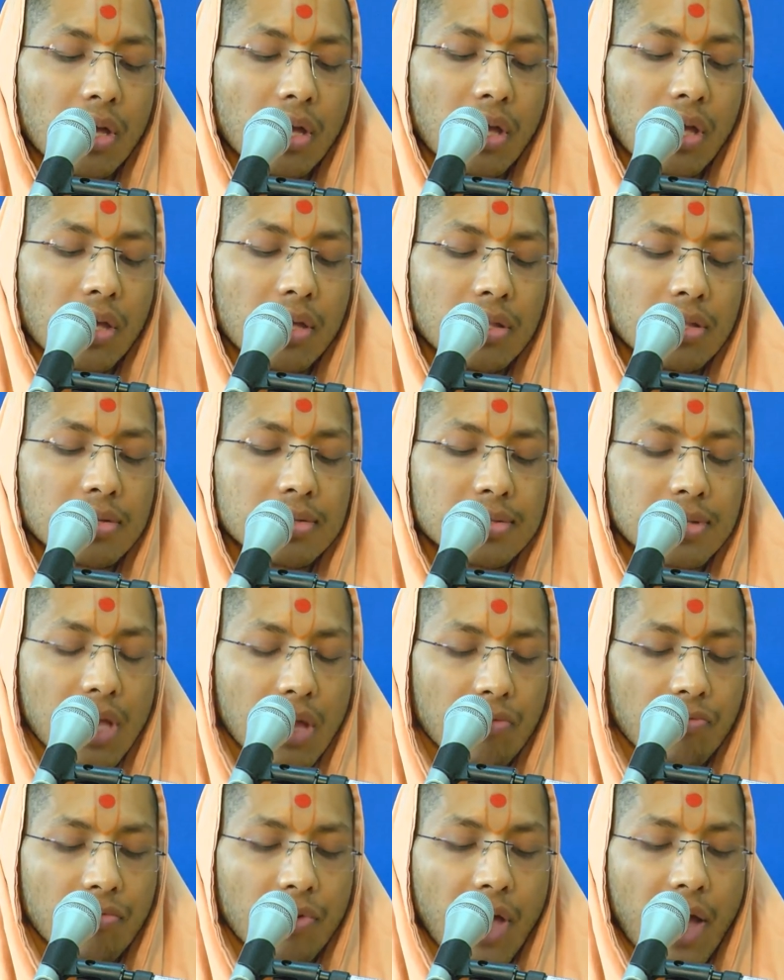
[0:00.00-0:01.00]
In the
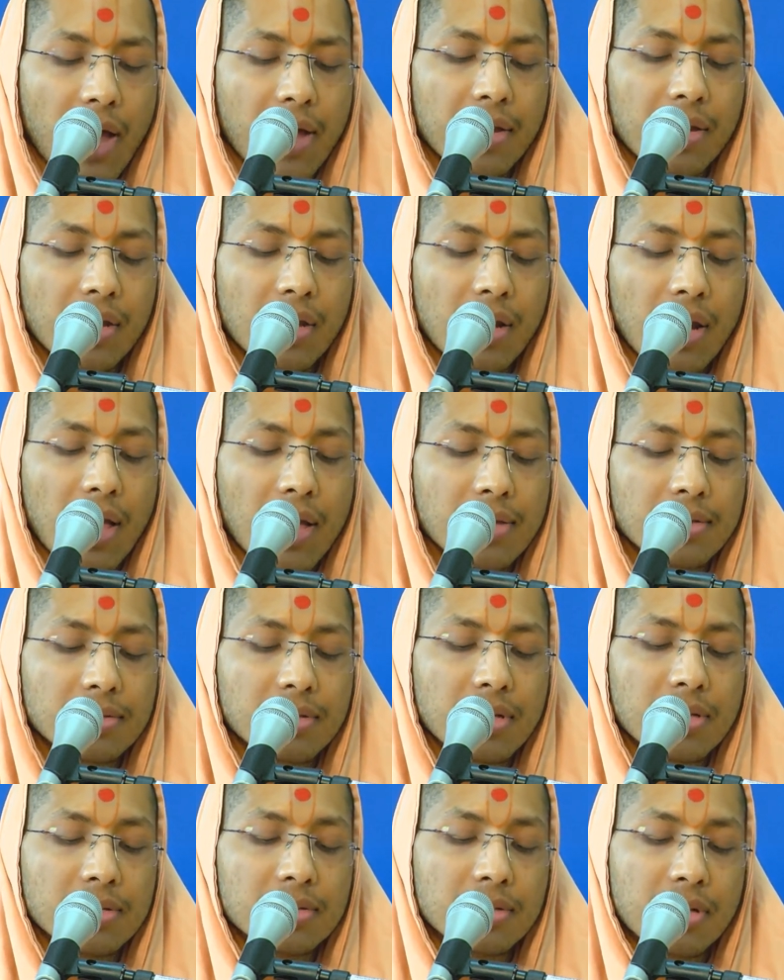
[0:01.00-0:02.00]
same way, I realize
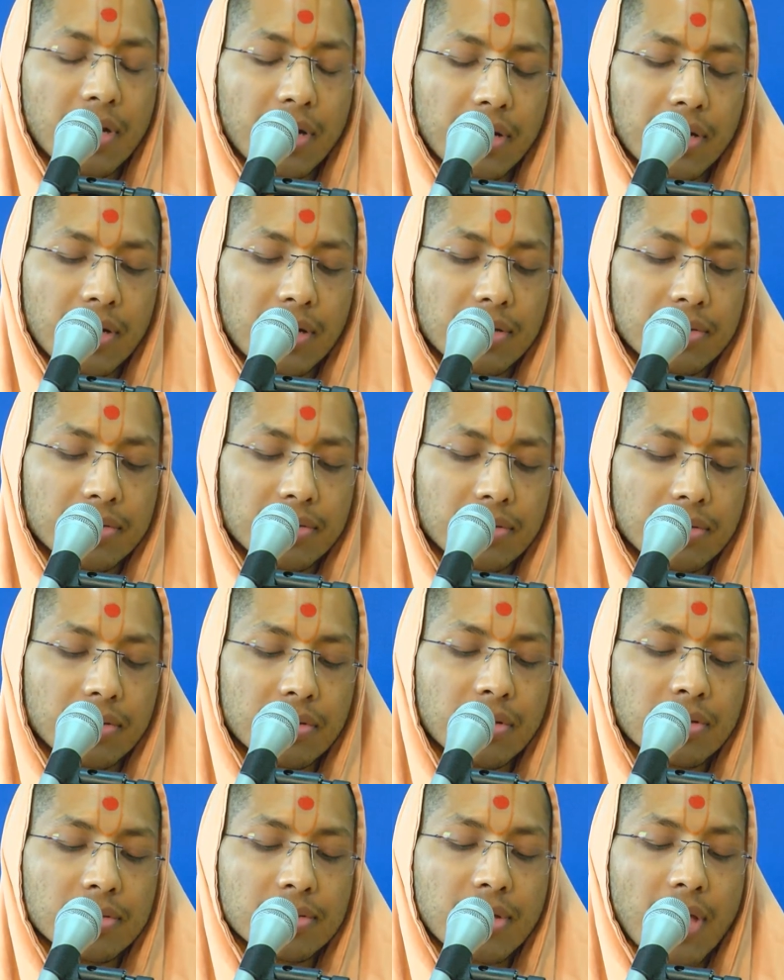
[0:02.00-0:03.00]
his greatness.
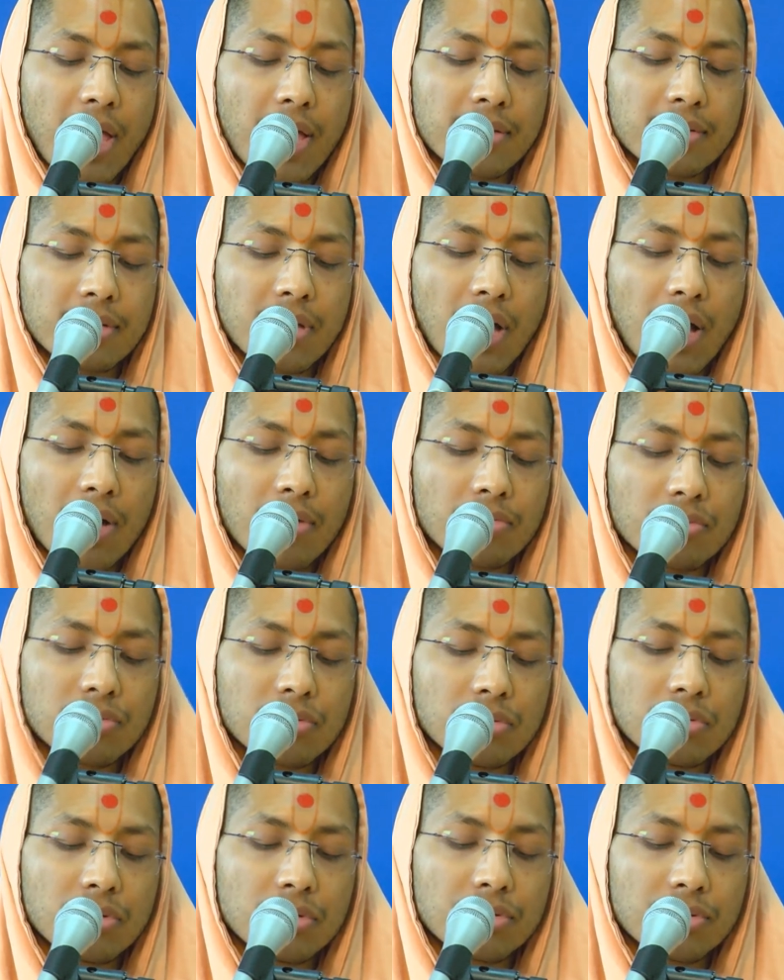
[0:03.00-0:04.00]
Thus, as the
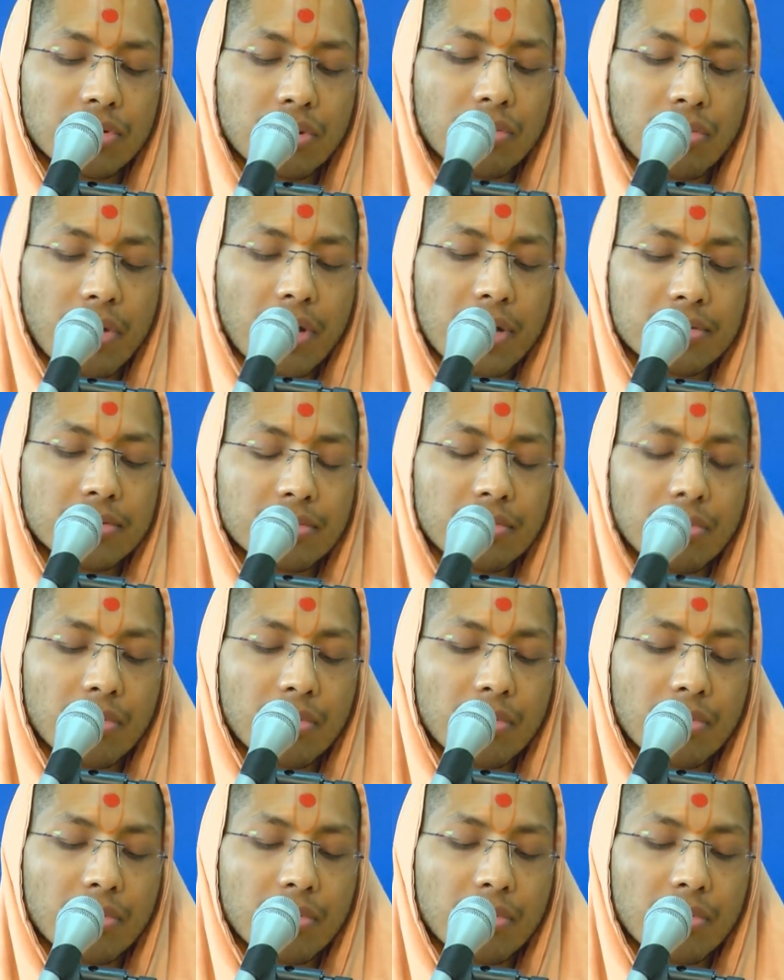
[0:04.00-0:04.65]
householder serves, as